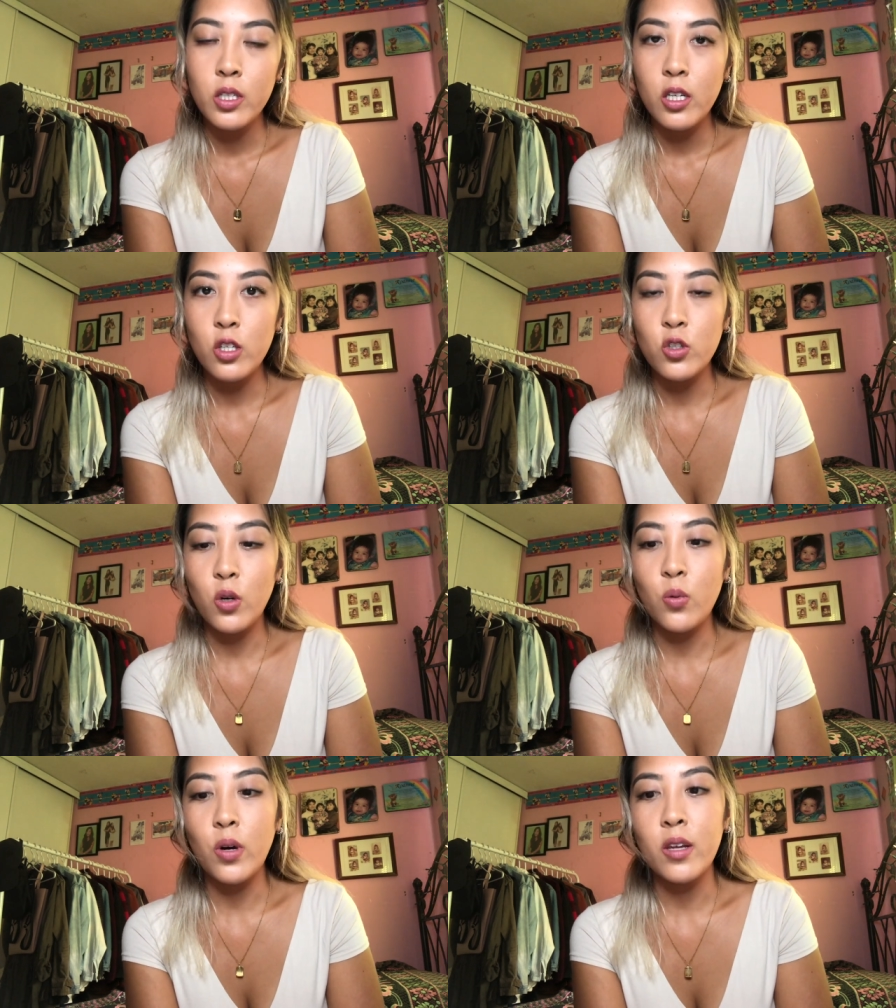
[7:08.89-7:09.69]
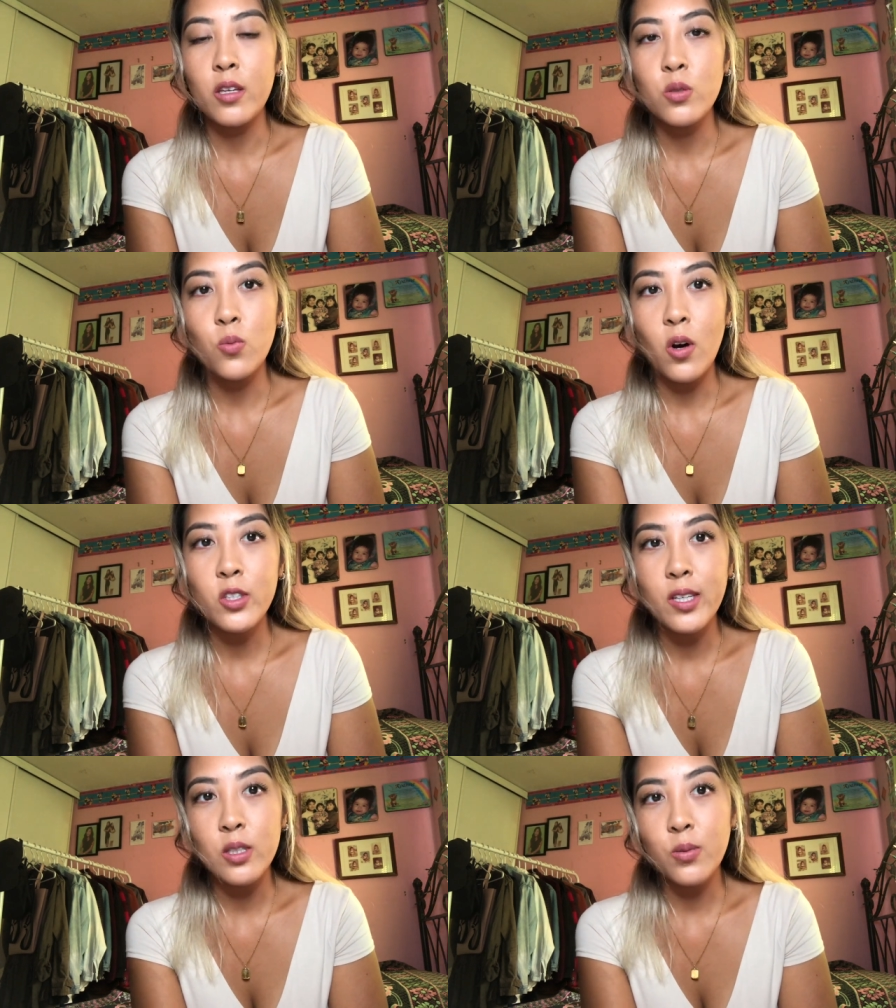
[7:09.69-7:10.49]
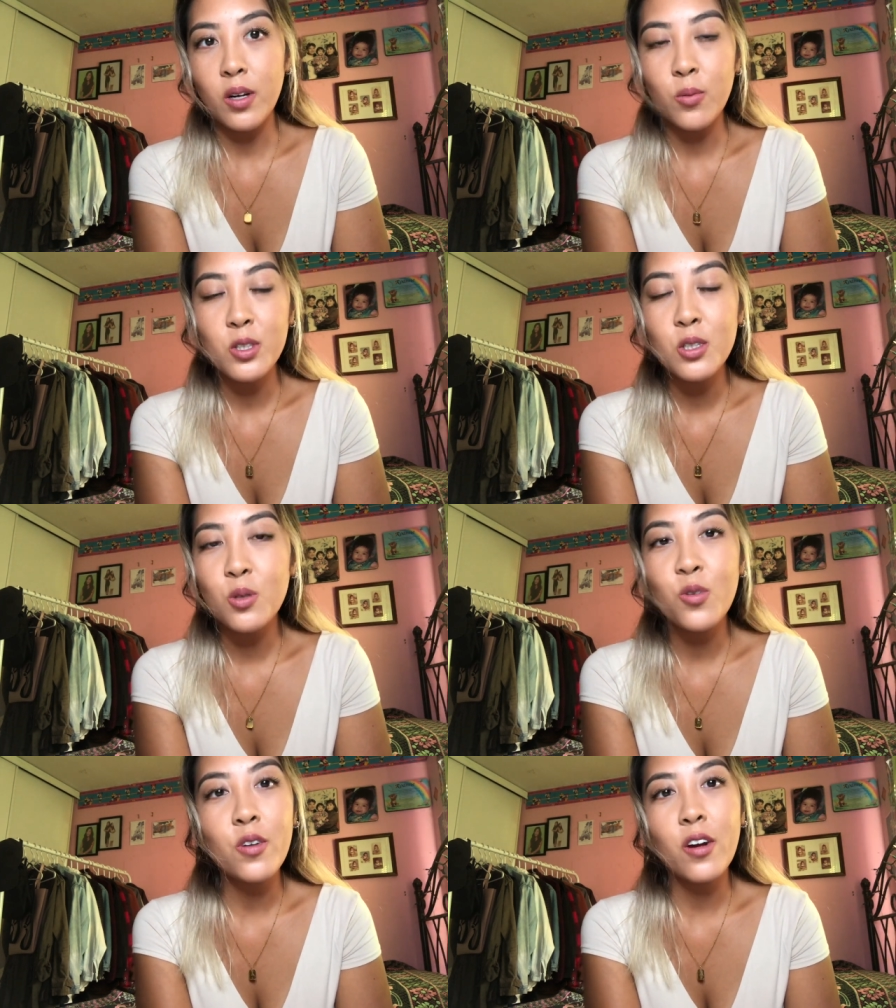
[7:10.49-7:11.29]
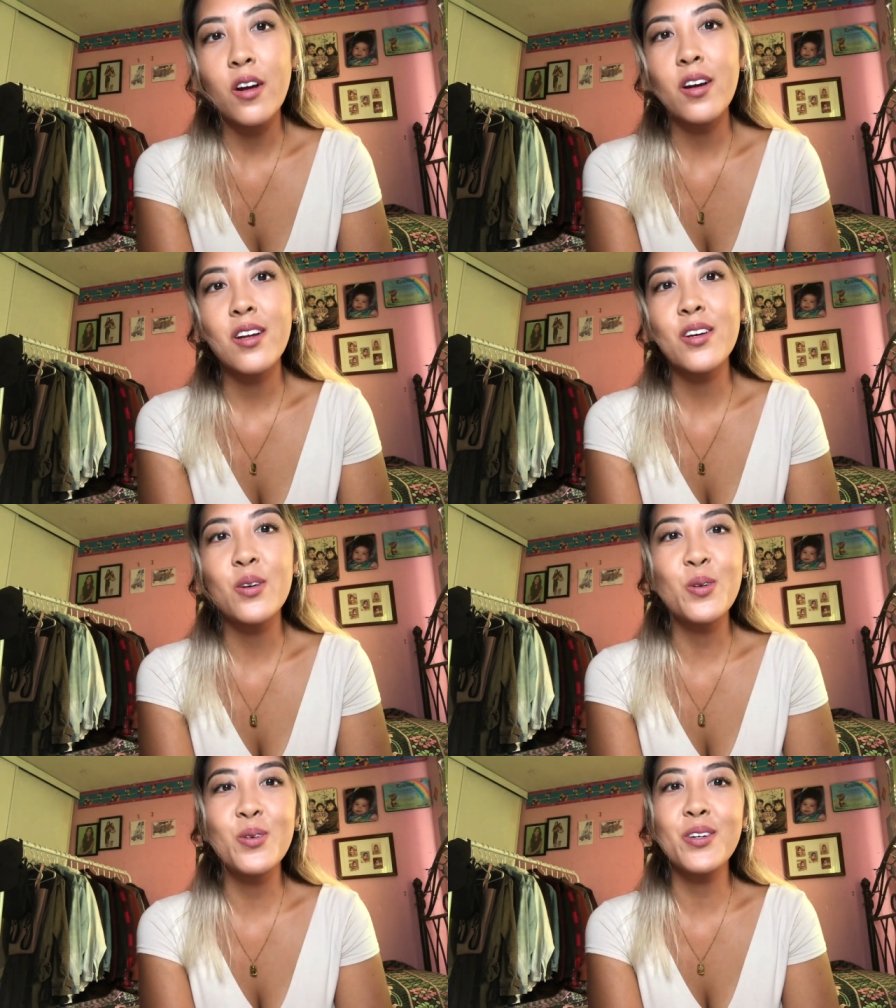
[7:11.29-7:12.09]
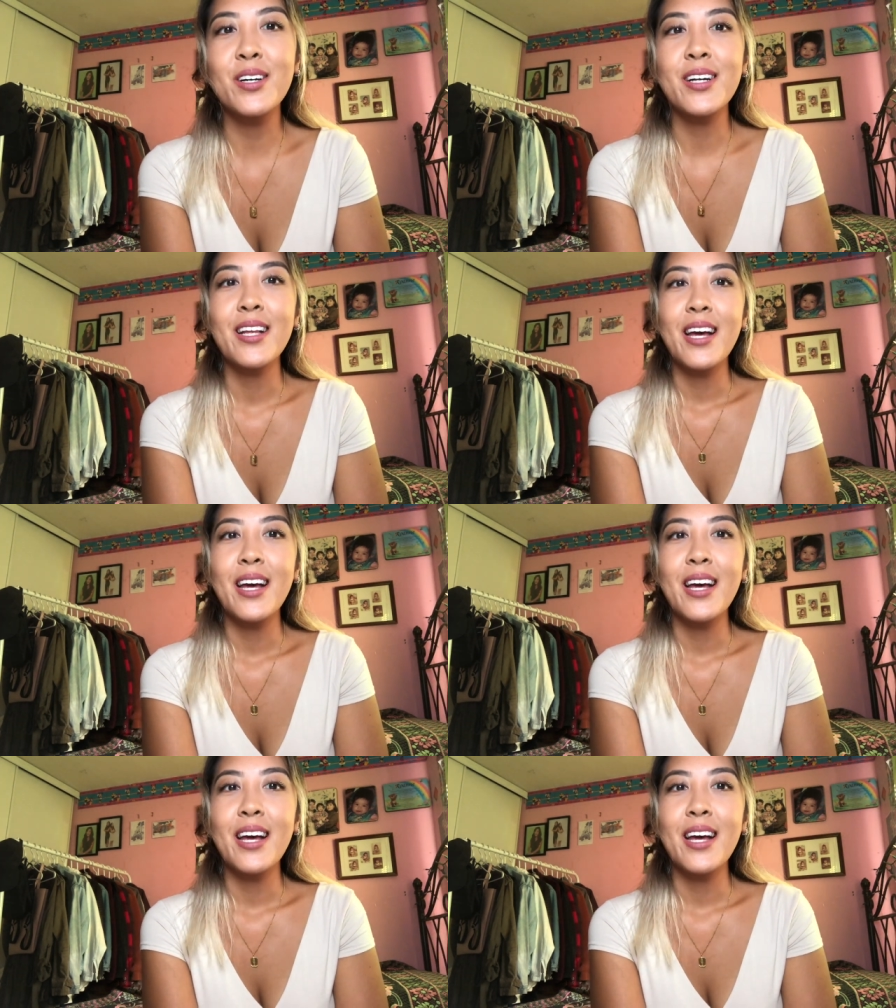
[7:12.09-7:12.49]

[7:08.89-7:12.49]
enjoy wearing this watch as well, which is very cool.